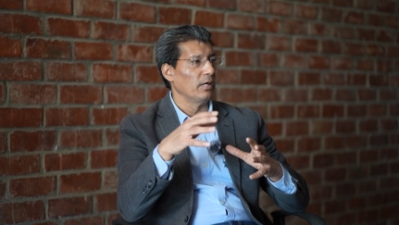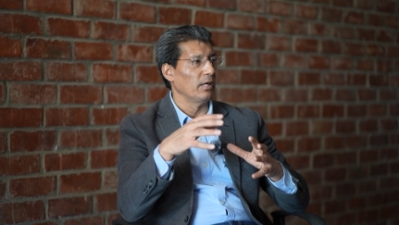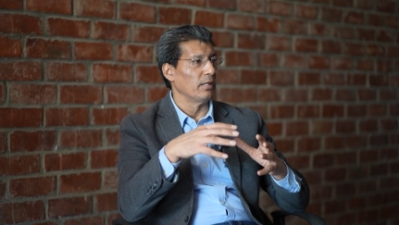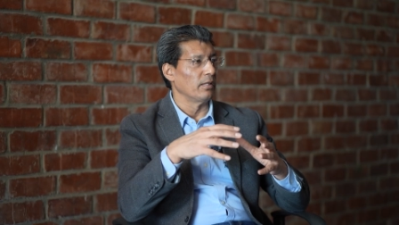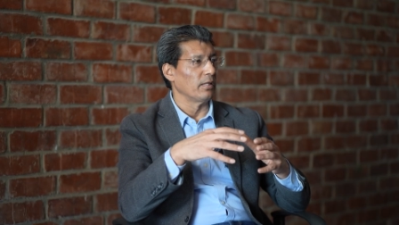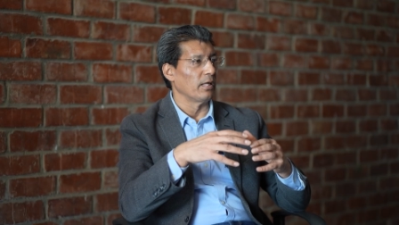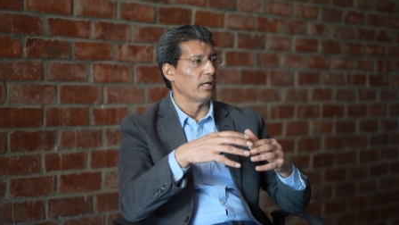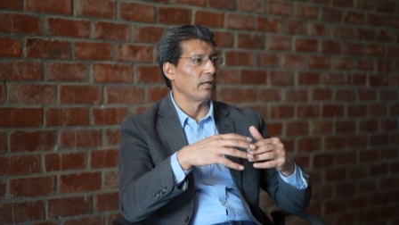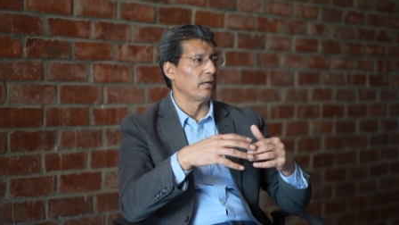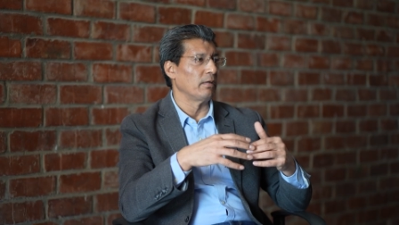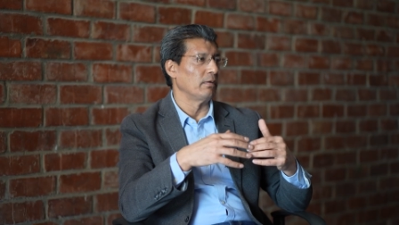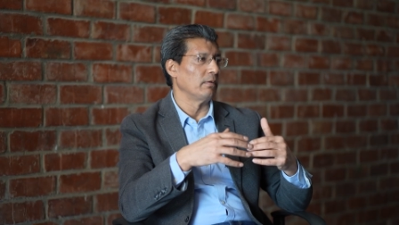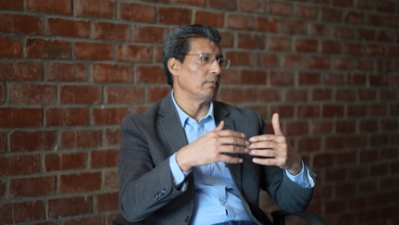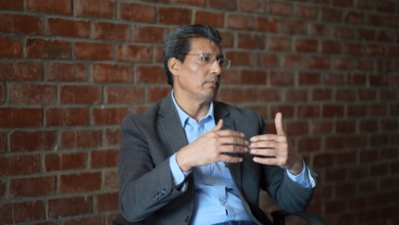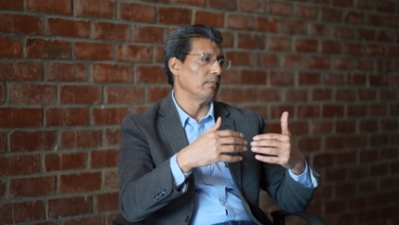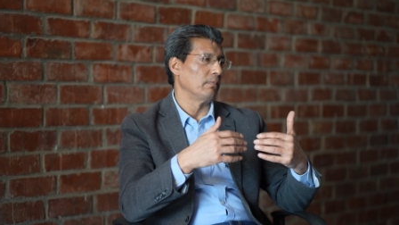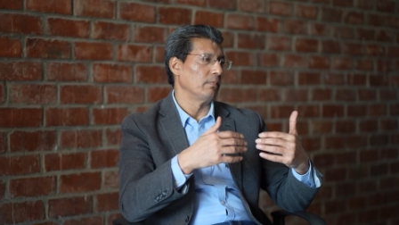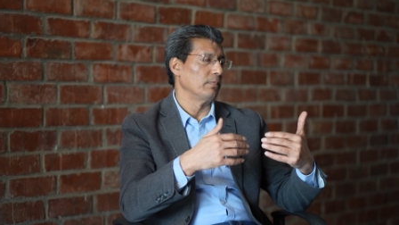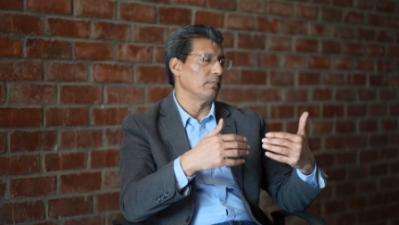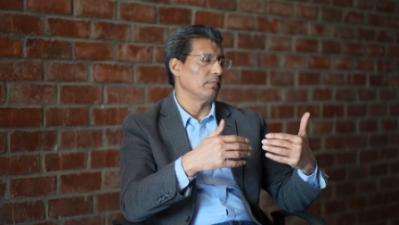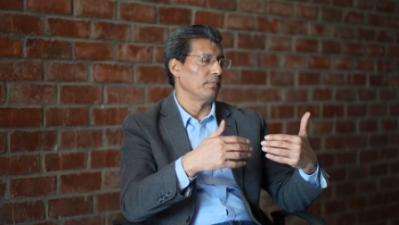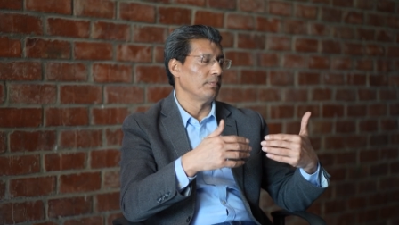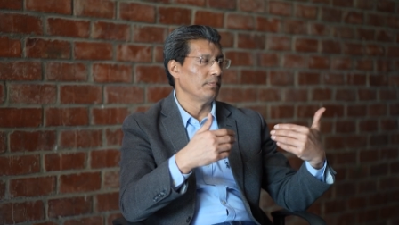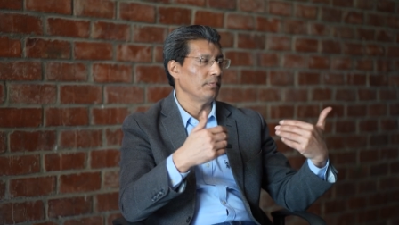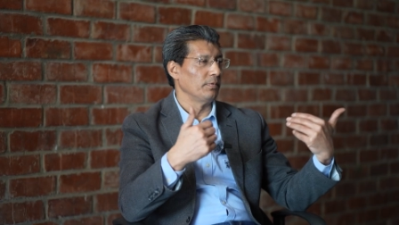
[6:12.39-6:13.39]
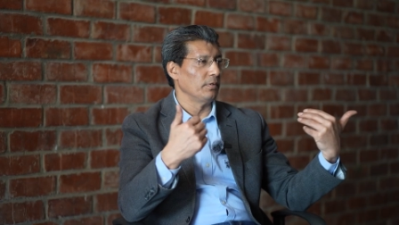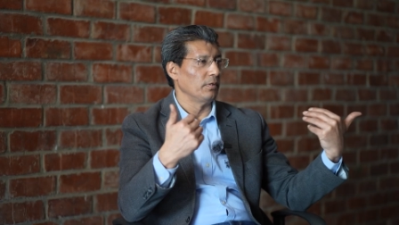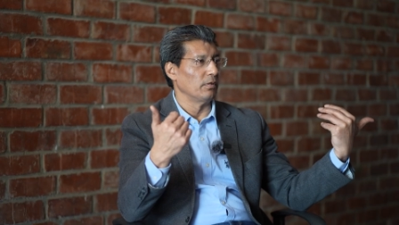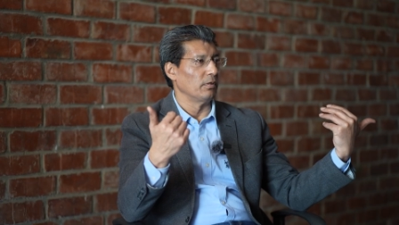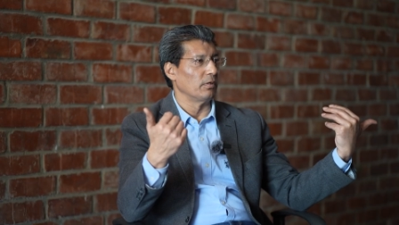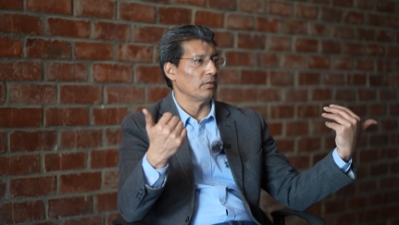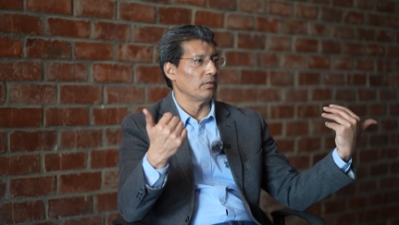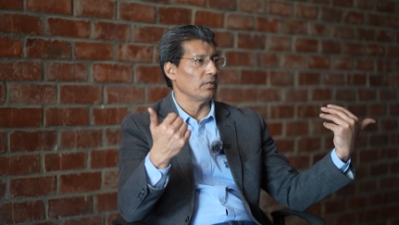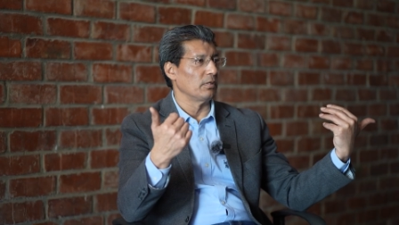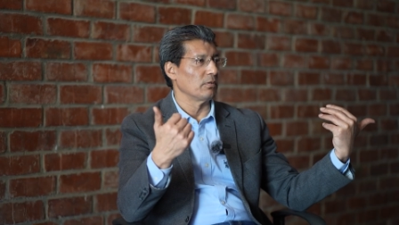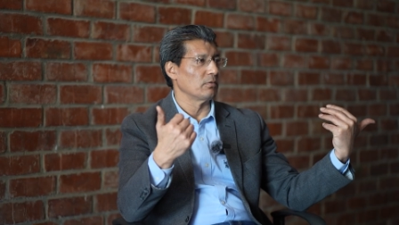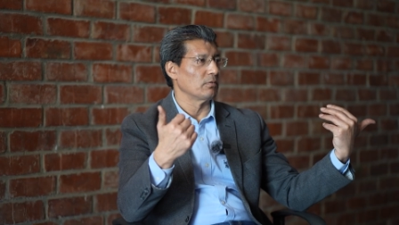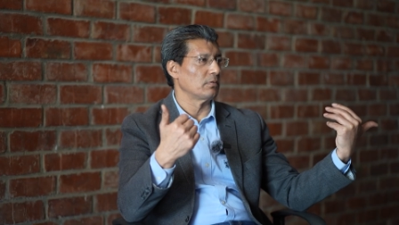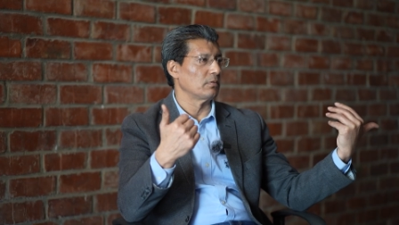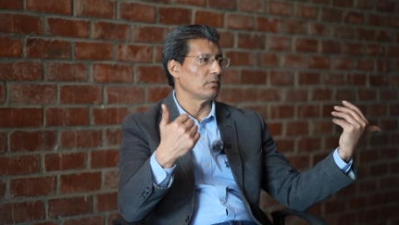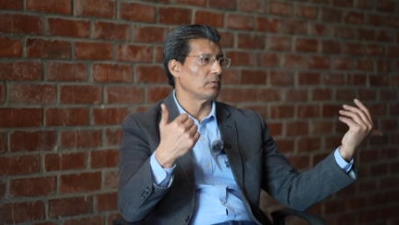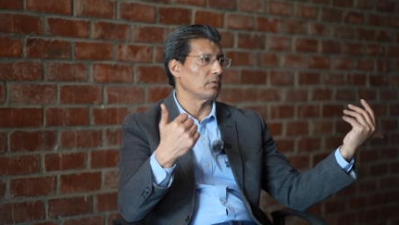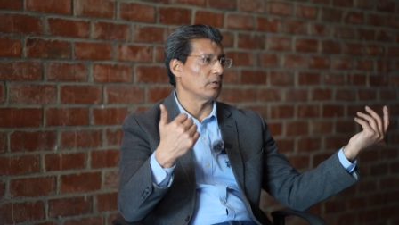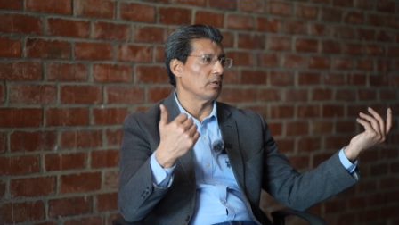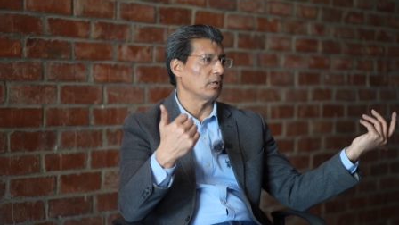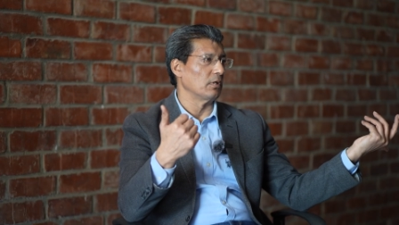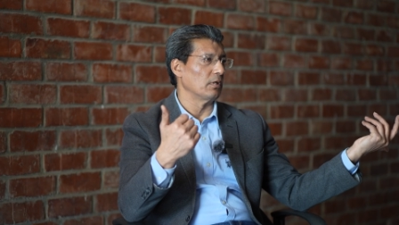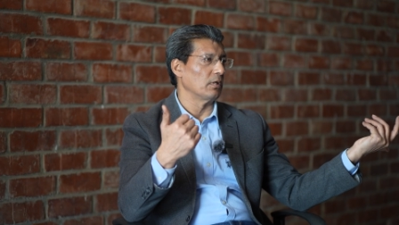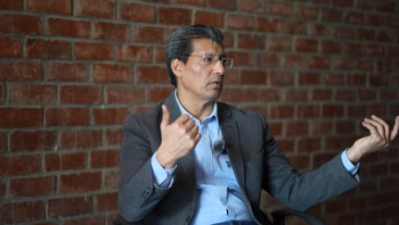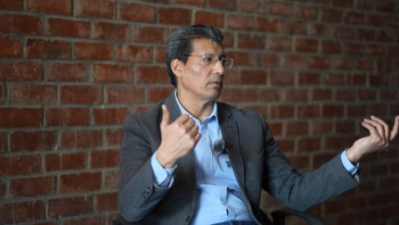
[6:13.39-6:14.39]
And then,
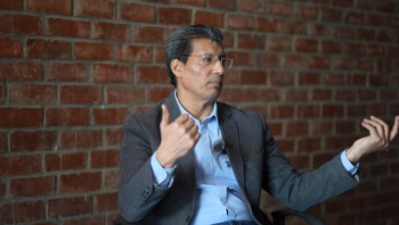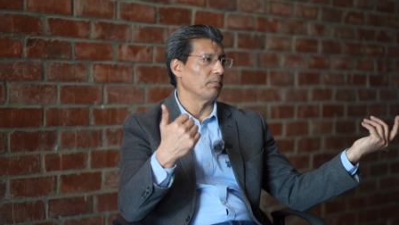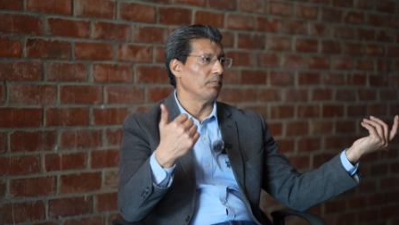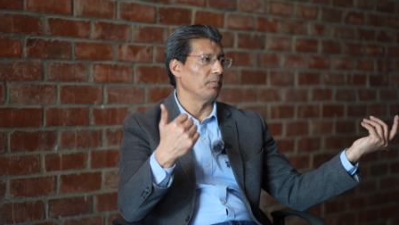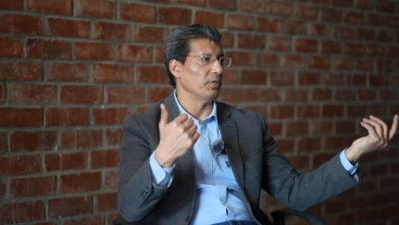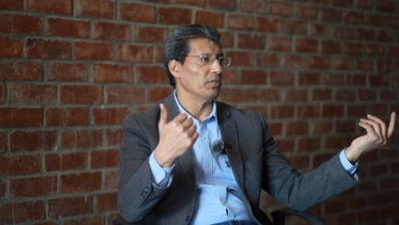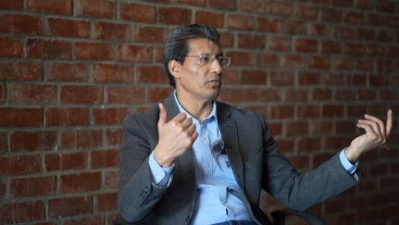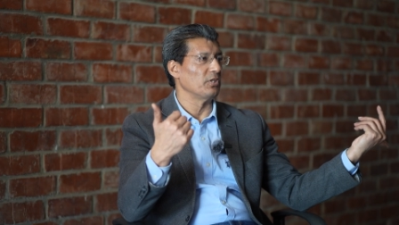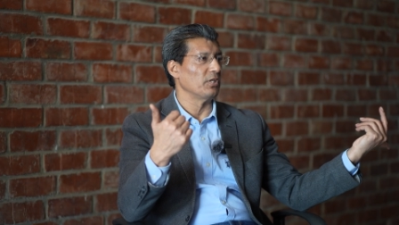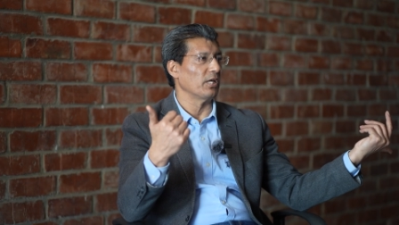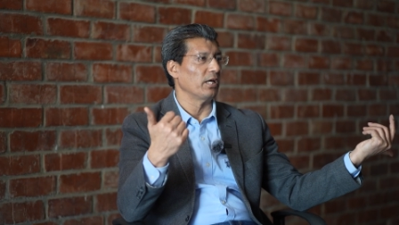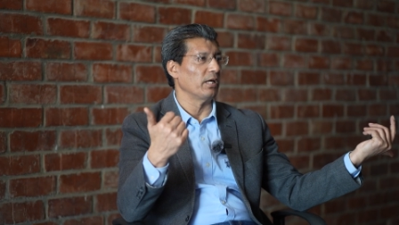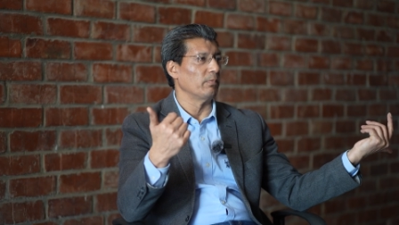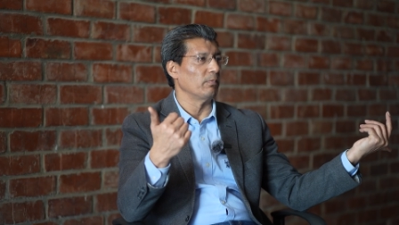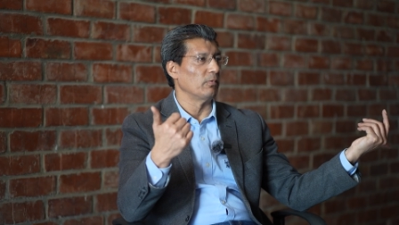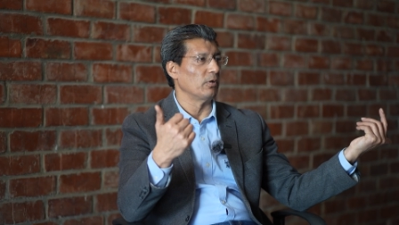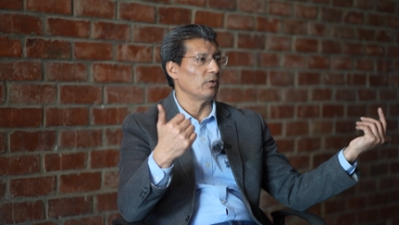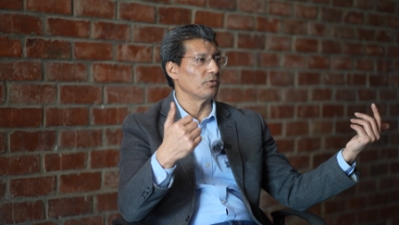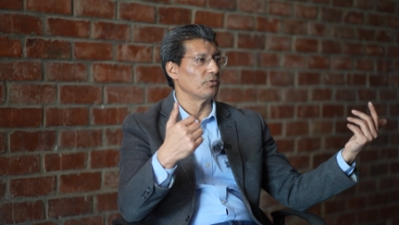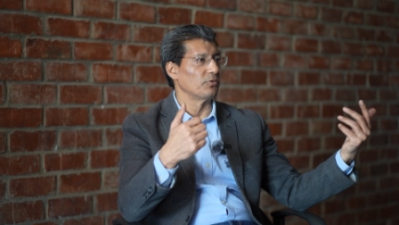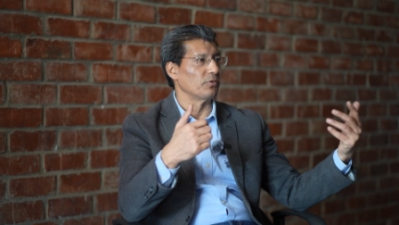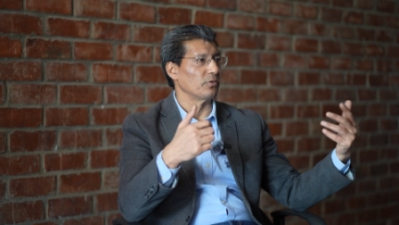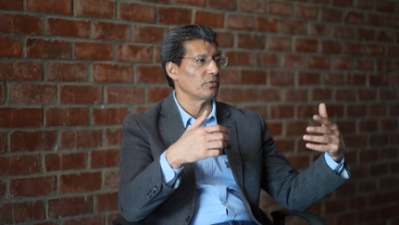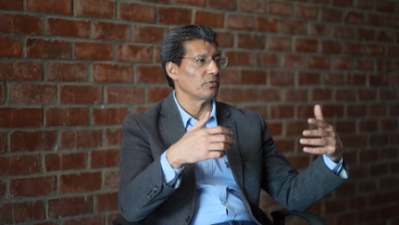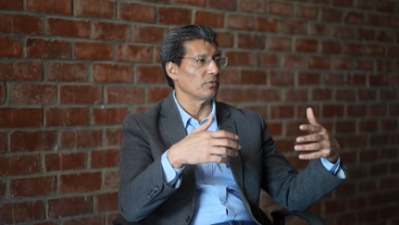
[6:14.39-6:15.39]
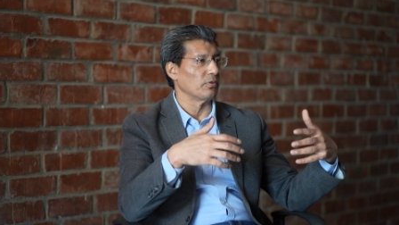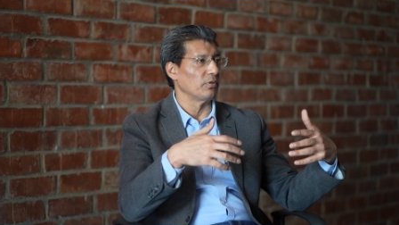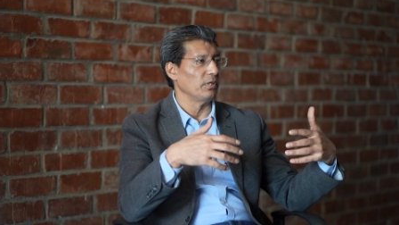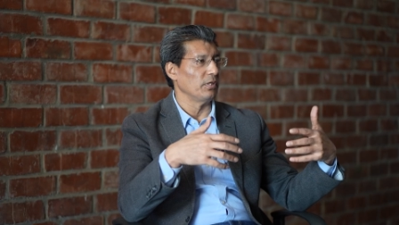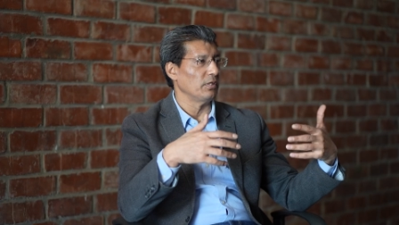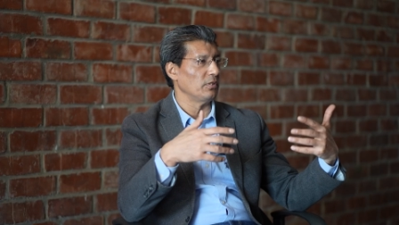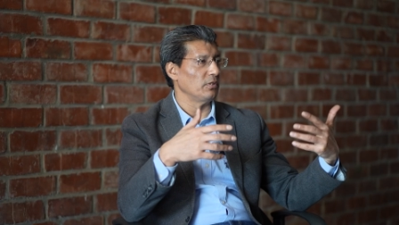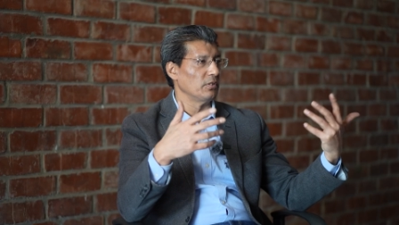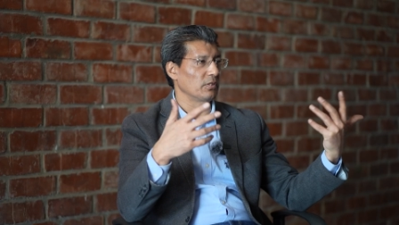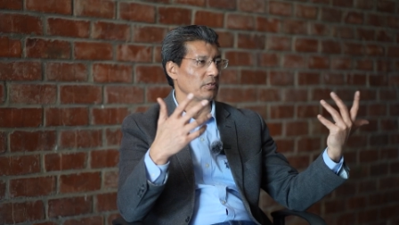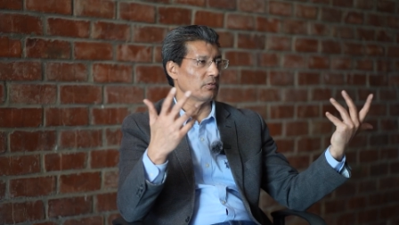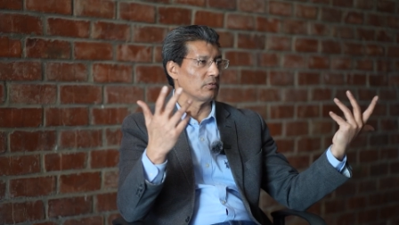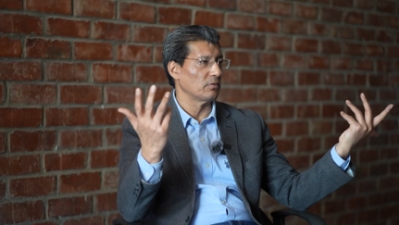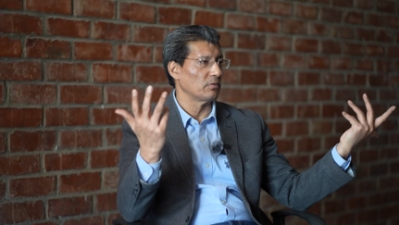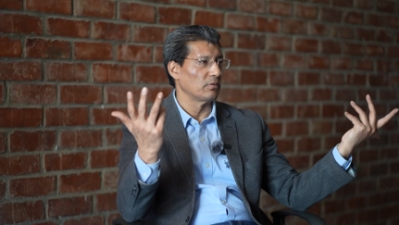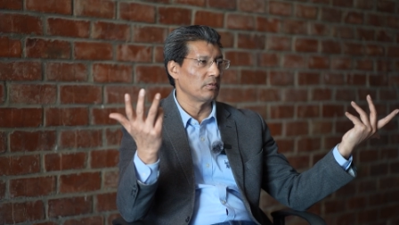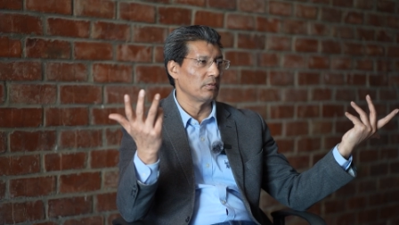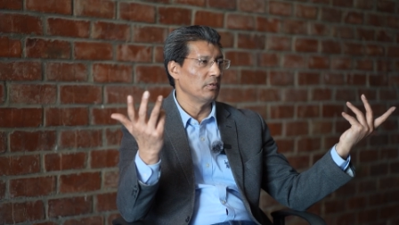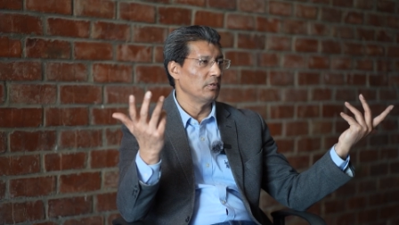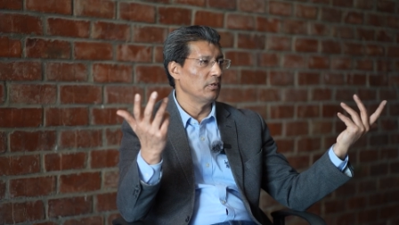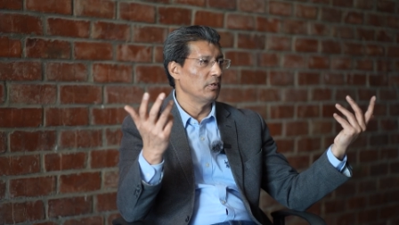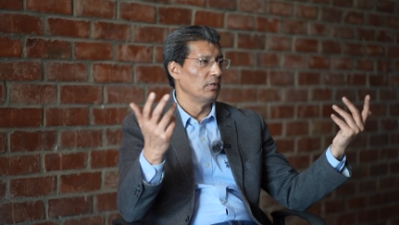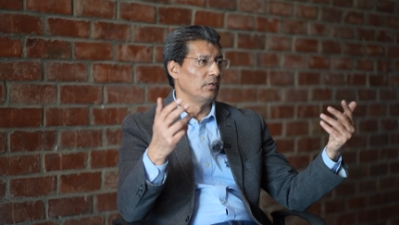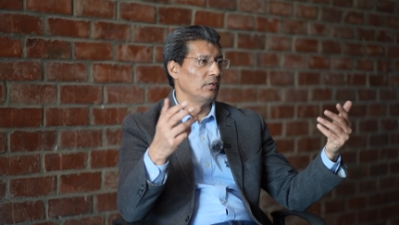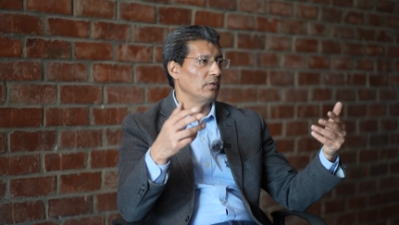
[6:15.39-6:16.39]
this BCIM also, so it
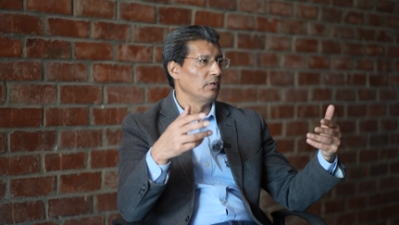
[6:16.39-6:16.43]
just